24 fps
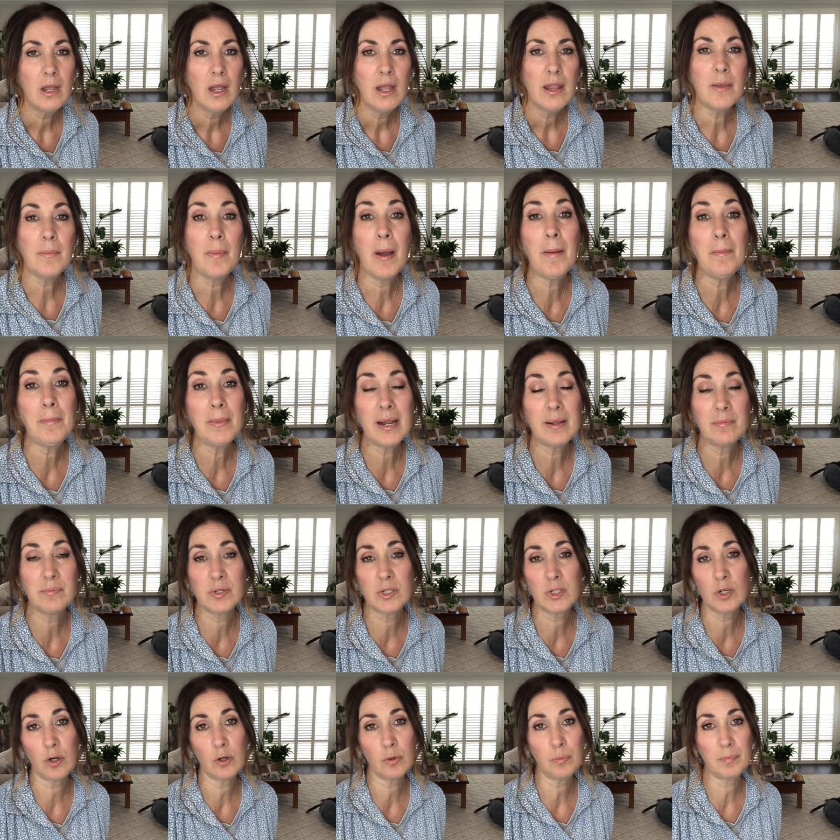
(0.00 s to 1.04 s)
The Pupnaps
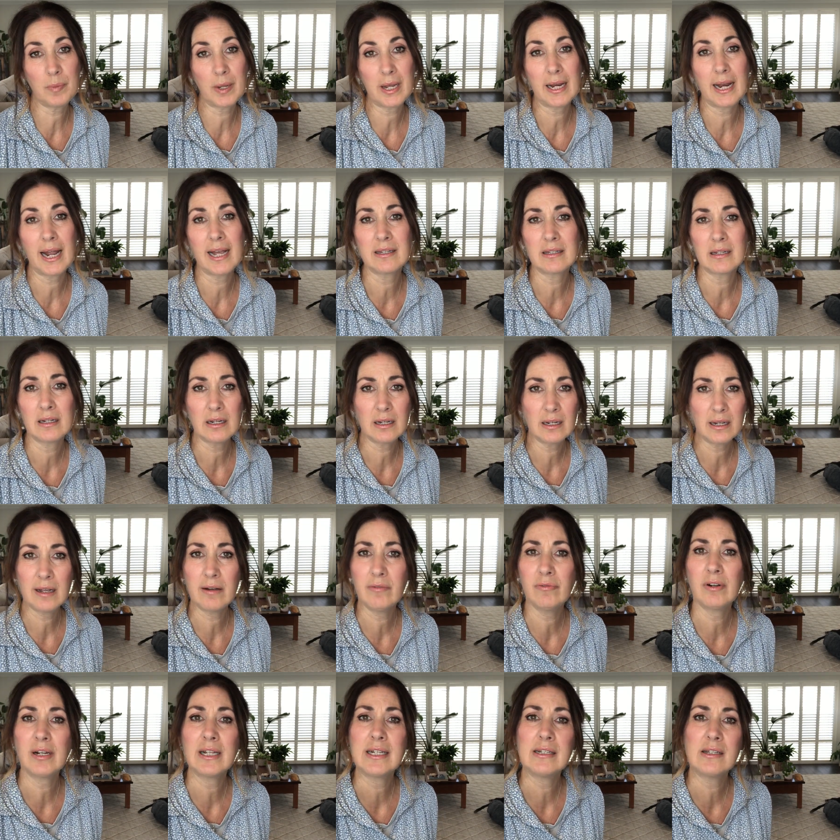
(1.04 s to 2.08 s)
dog bed has a
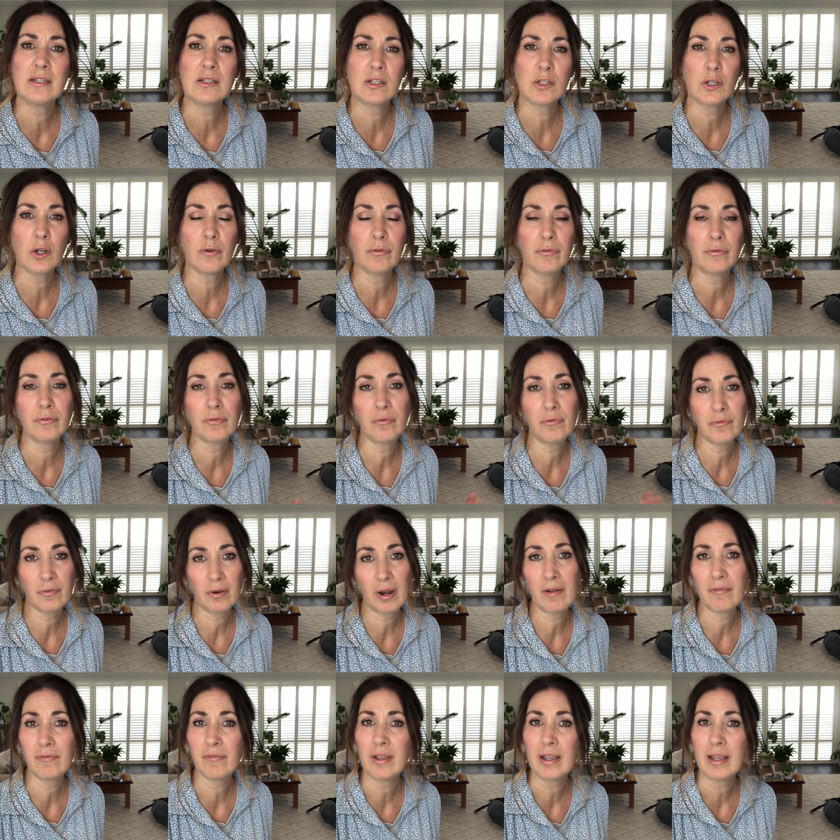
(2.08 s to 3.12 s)
lovely, soft,
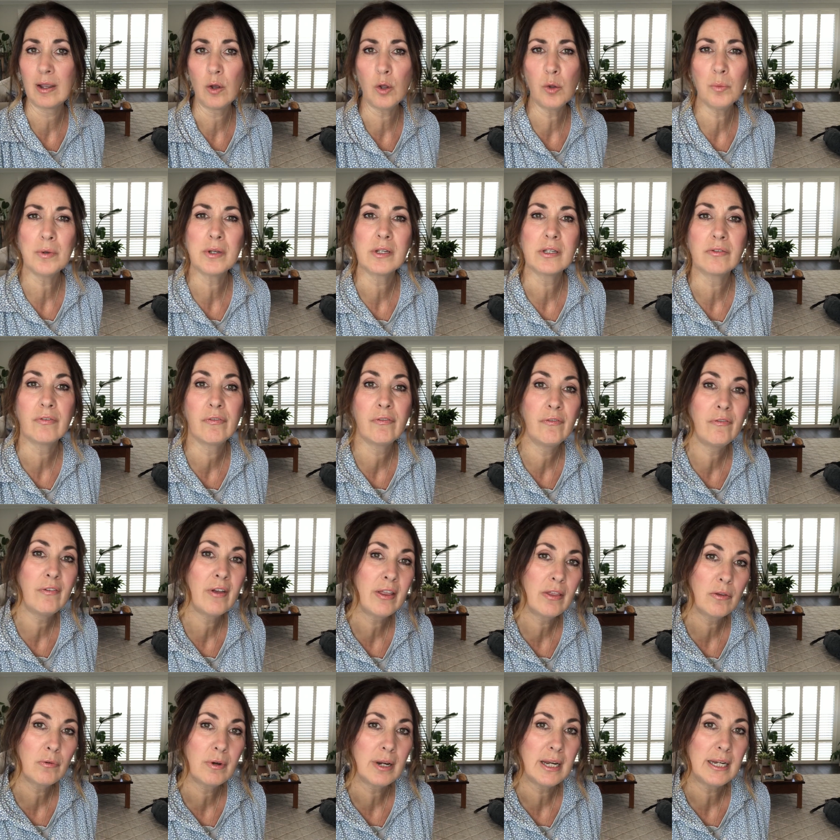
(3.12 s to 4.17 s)
fluffy, almost
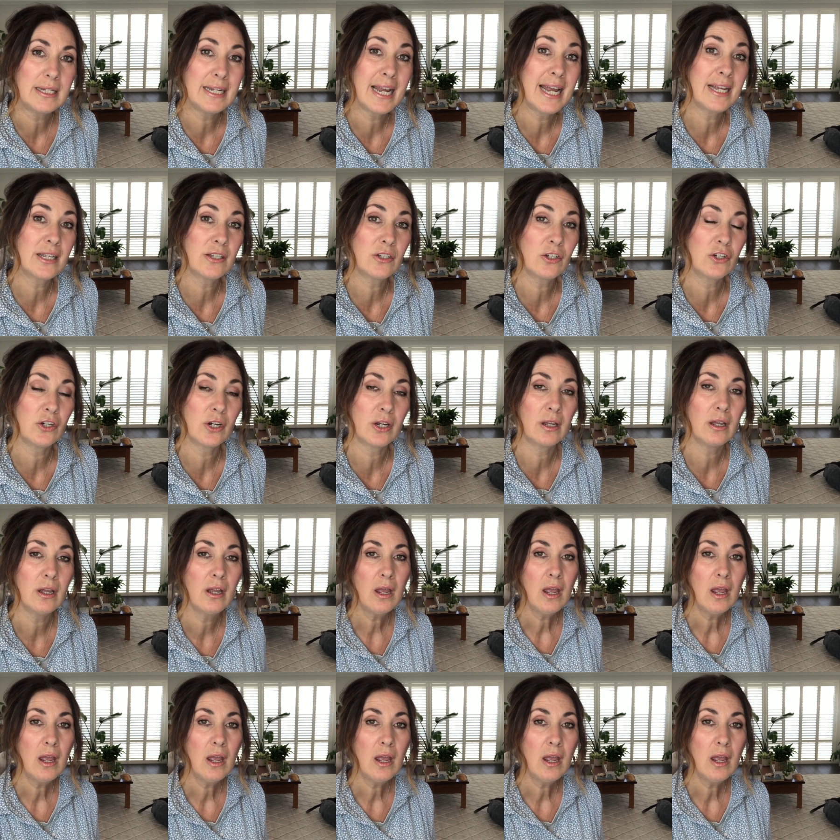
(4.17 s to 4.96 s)
feathery texture,